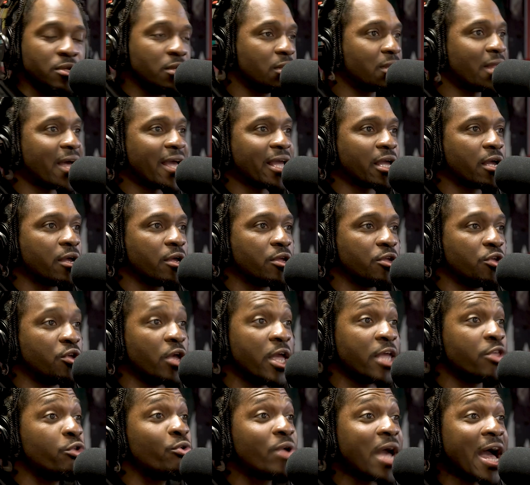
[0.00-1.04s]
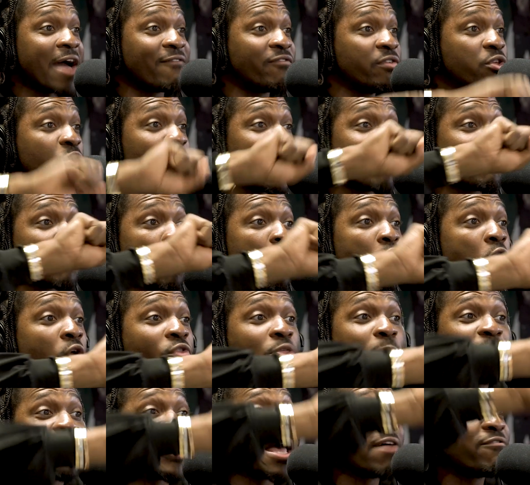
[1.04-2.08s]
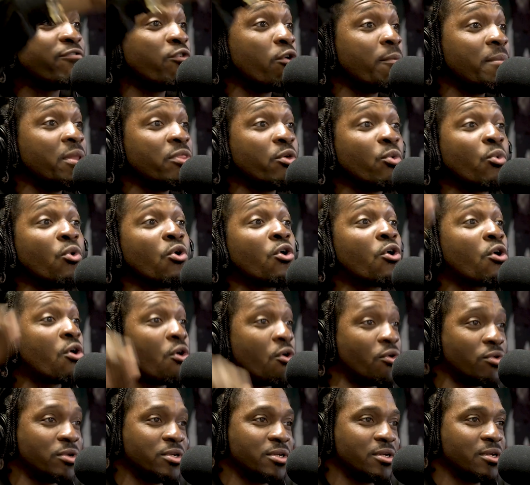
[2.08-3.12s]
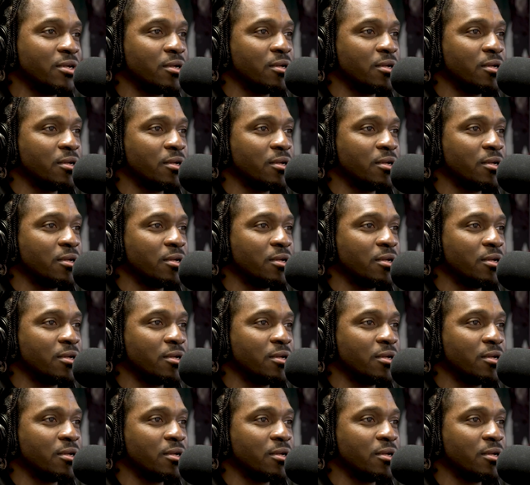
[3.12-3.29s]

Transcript: Like, you have all the platform in the world.